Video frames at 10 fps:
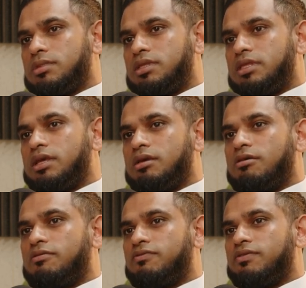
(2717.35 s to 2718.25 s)
think
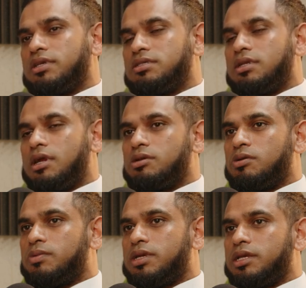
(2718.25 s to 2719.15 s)
of a
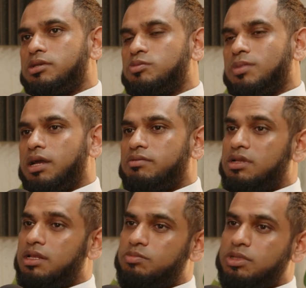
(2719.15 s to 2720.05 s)
scenario where you might have to